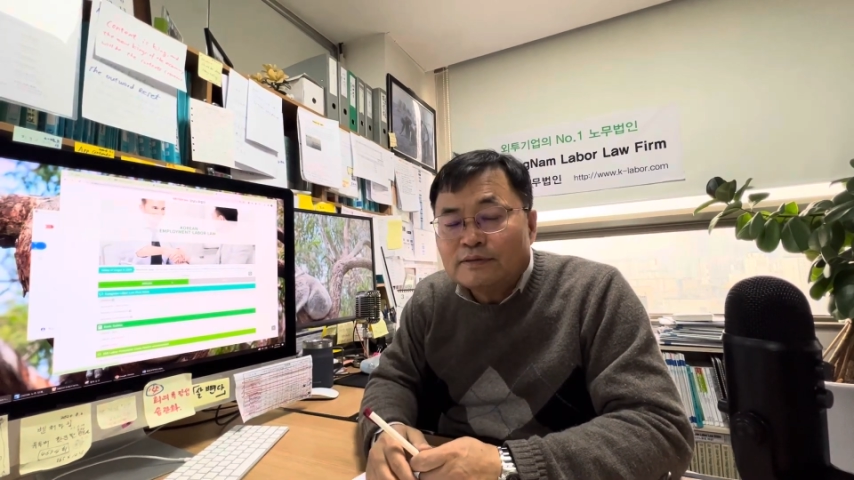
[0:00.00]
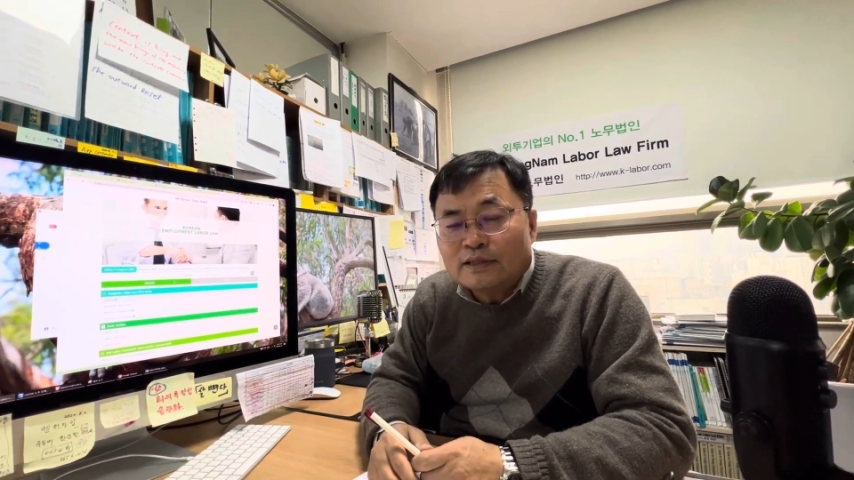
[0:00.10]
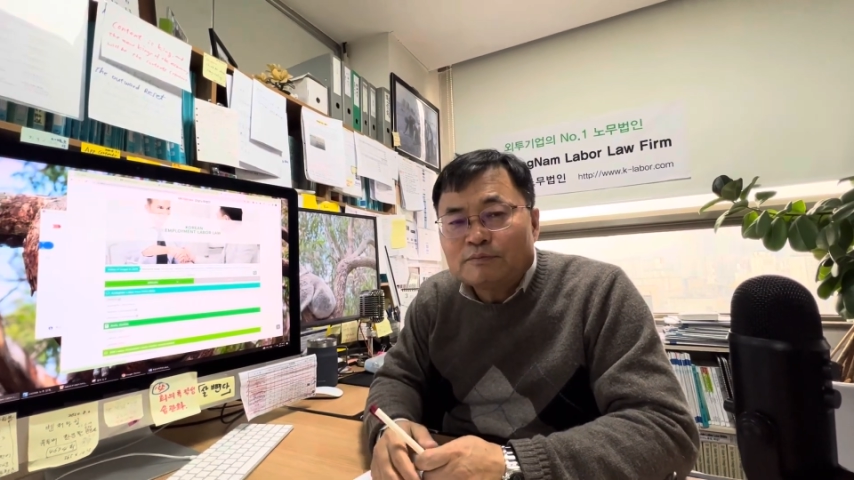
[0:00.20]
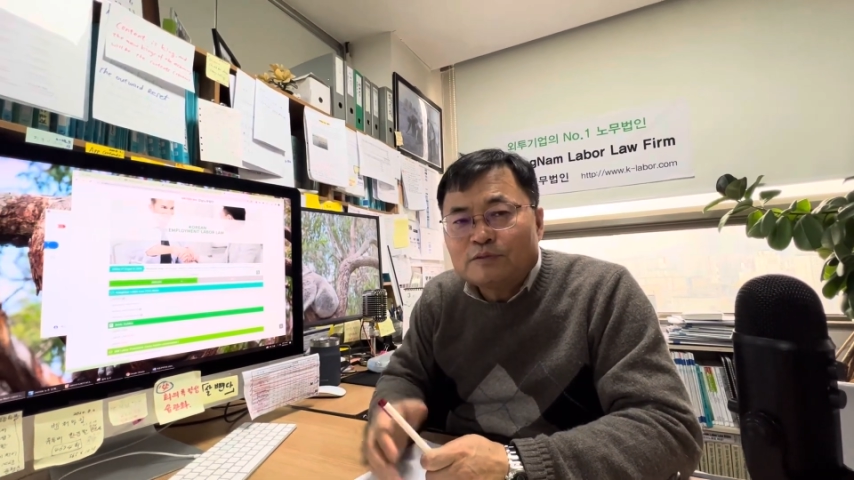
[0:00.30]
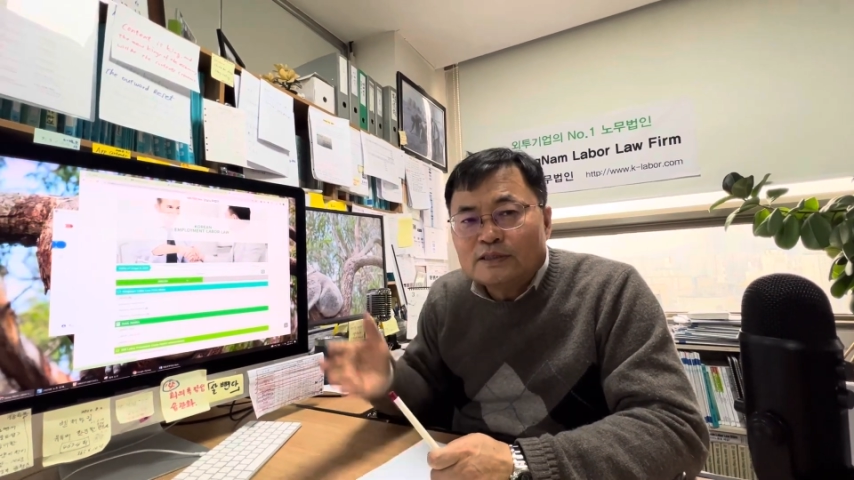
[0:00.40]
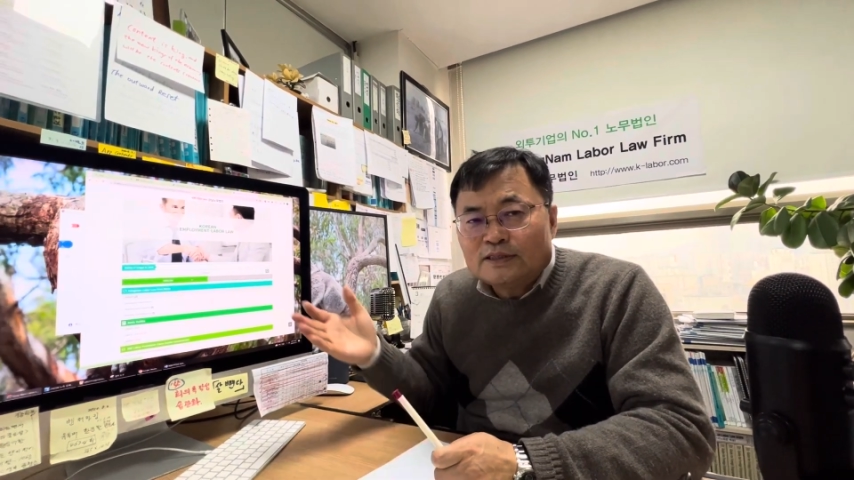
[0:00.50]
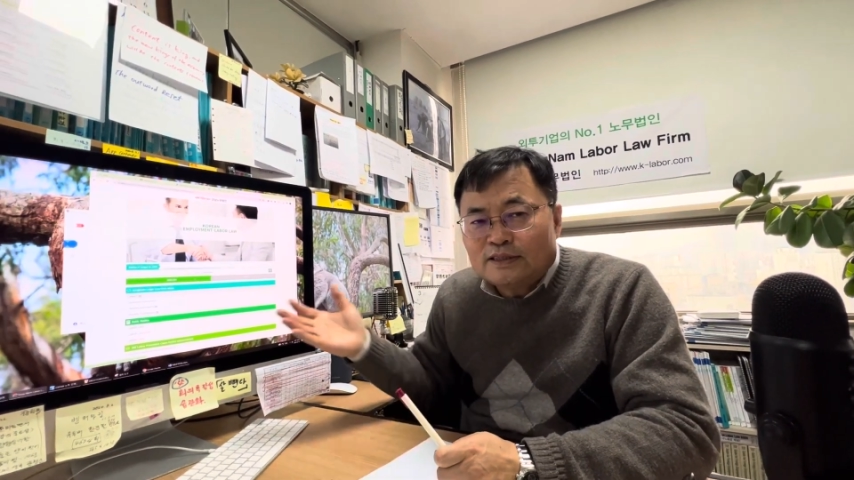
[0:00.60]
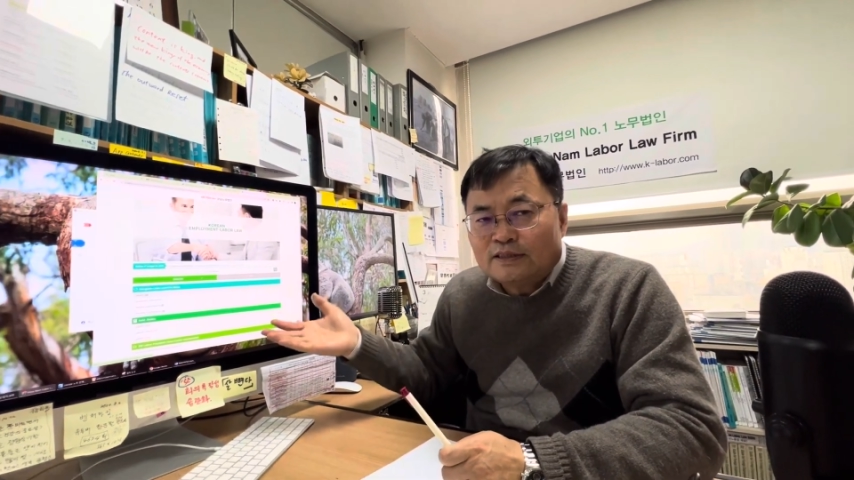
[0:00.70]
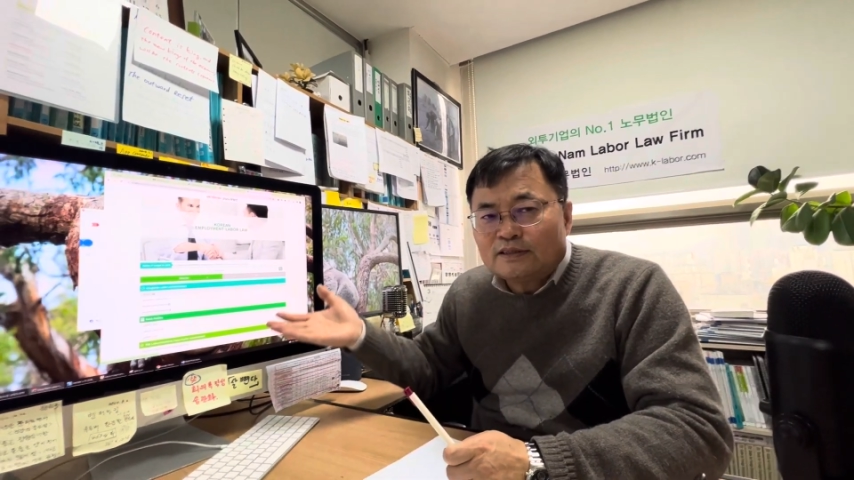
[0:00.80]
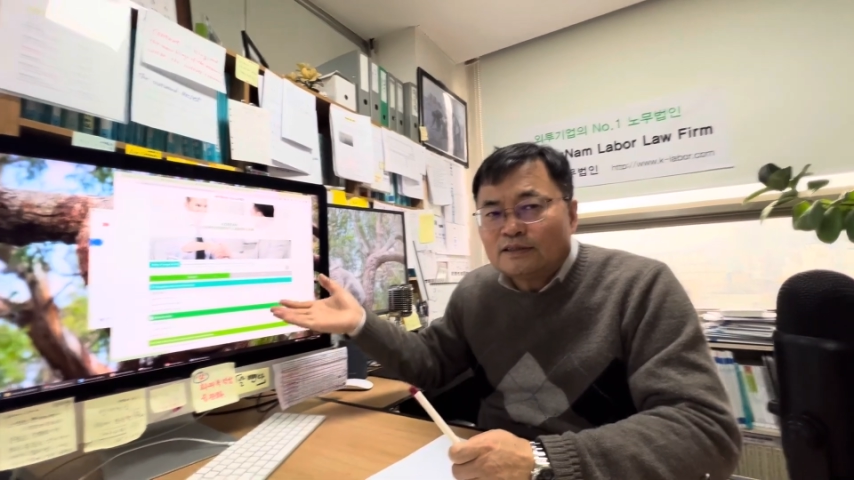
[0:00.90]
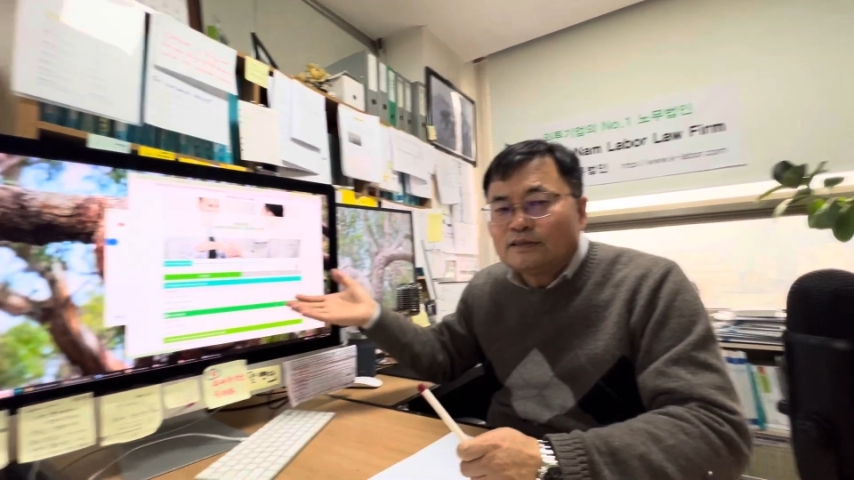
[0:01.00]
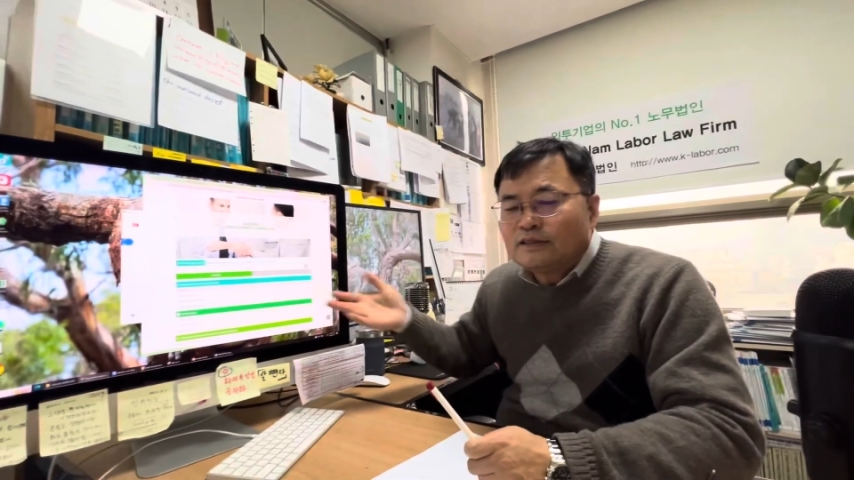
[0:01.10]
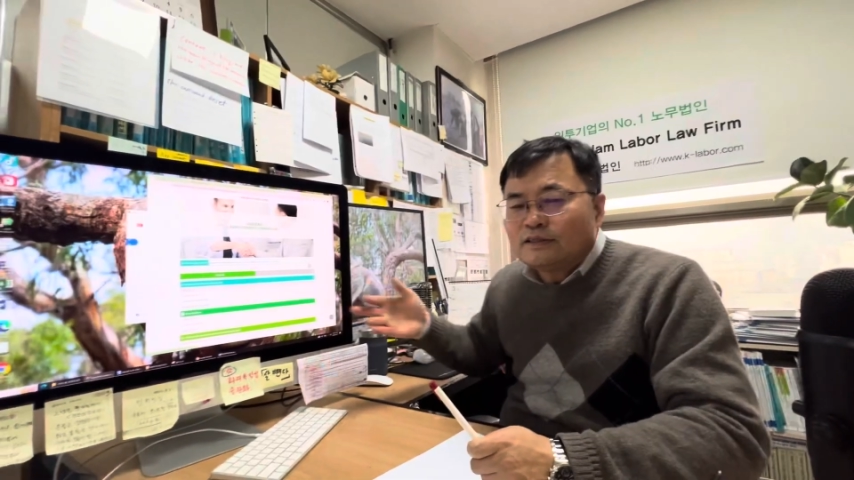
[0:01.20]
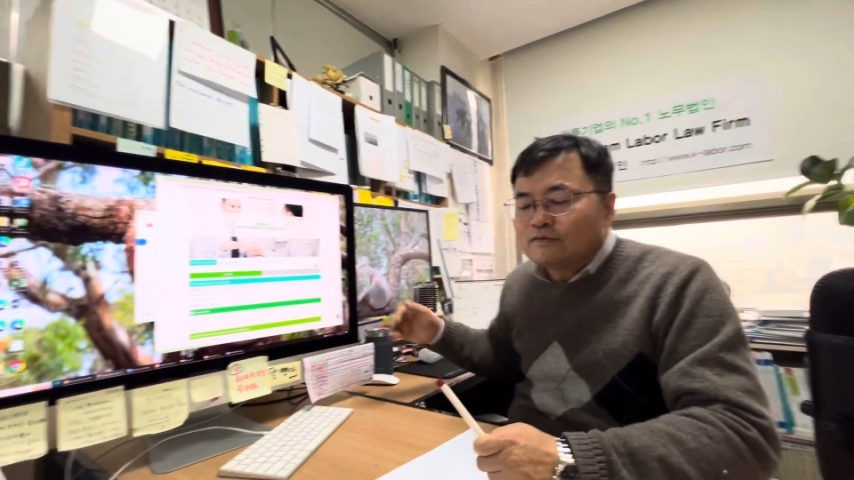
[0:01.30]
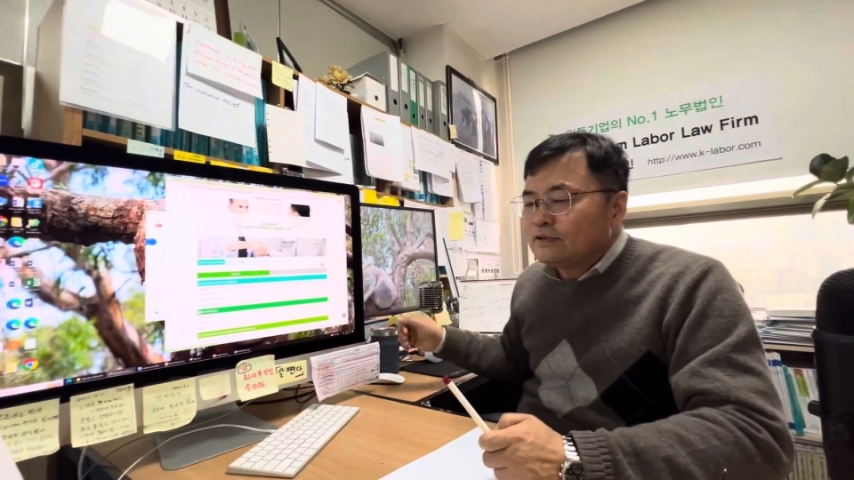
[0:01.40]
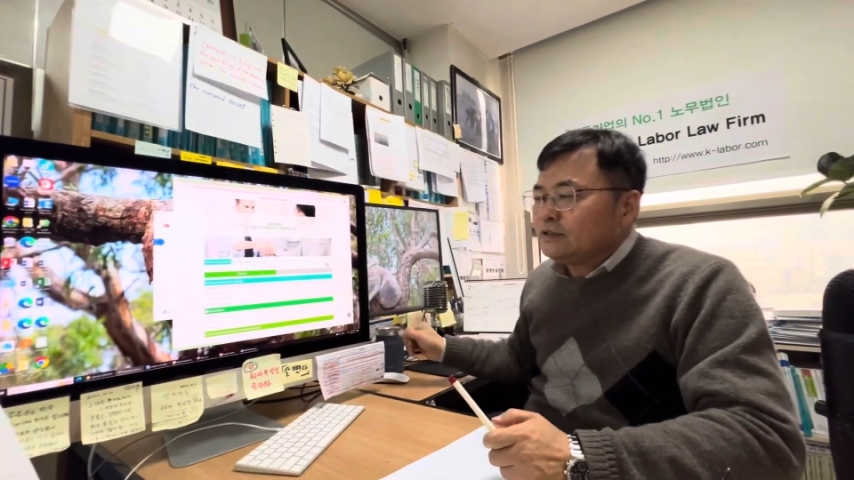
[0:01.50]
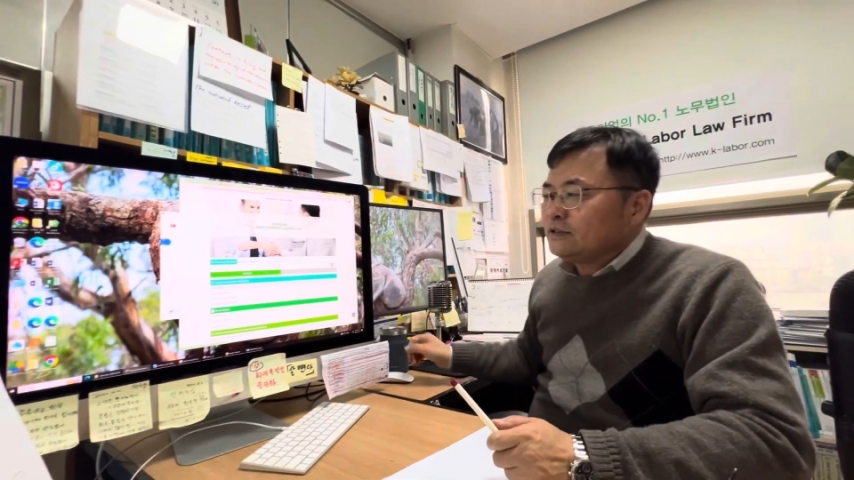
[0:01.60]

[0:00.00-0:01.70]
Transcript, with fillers: yeah please see this one